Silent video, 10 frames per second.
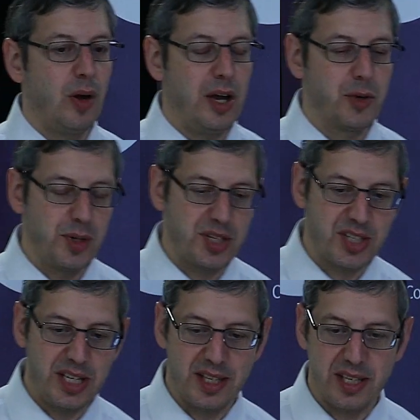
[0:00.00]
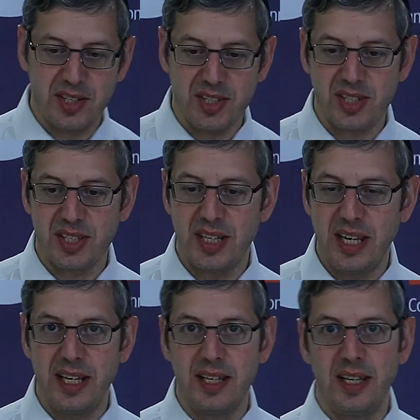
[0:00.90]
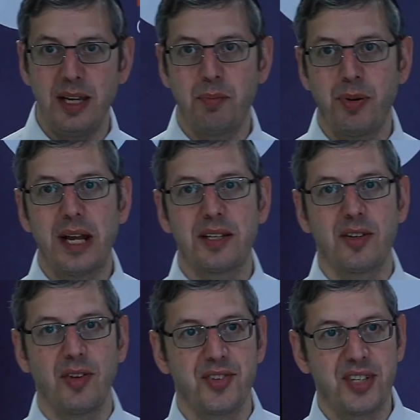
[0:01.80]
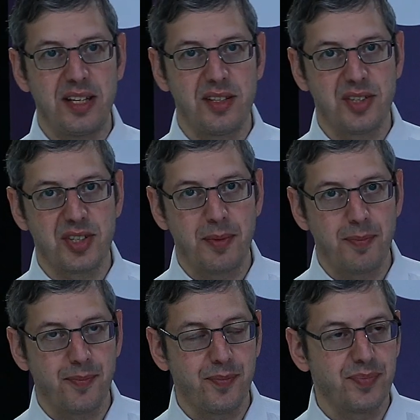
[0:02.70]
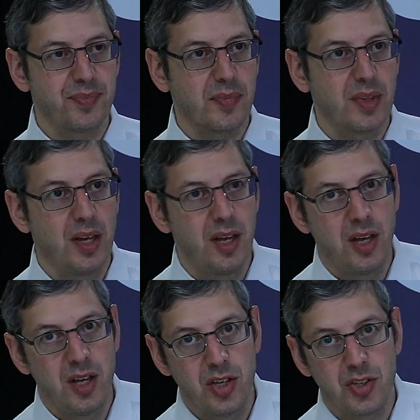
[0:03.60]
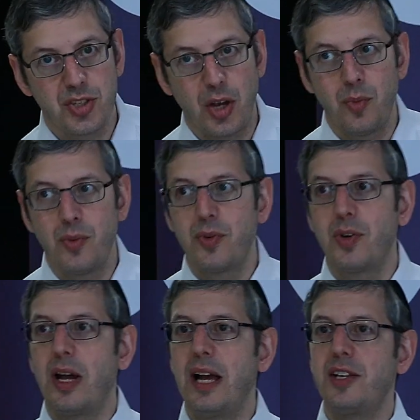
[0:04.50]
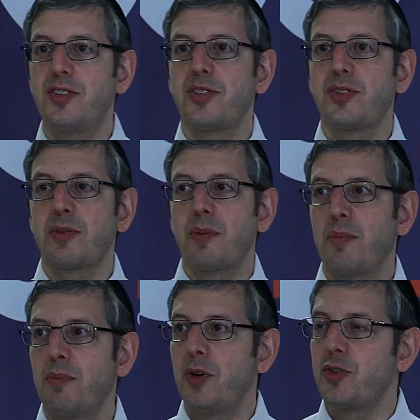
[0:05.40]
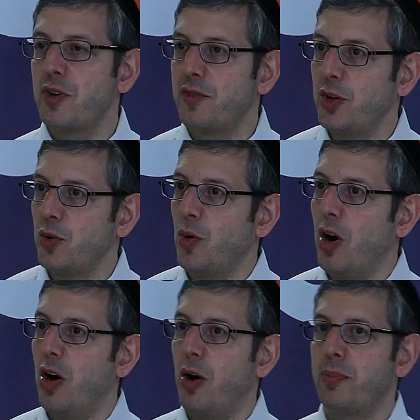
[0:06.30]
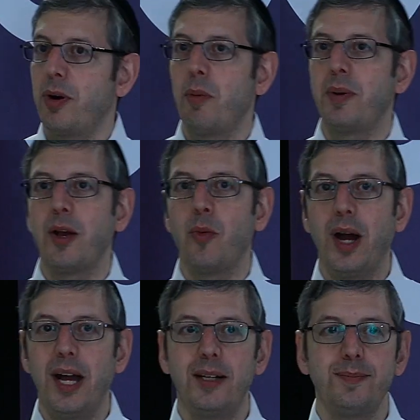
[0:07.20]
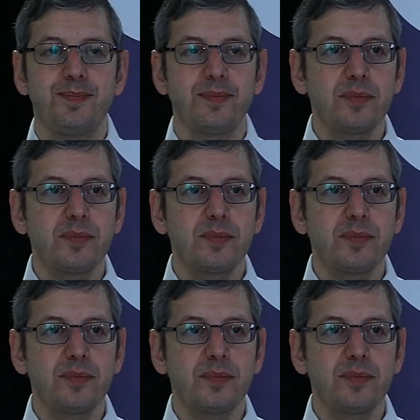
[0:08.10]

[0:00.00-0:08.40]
How do we see this in the practical sense? So, as most of you are probably aware,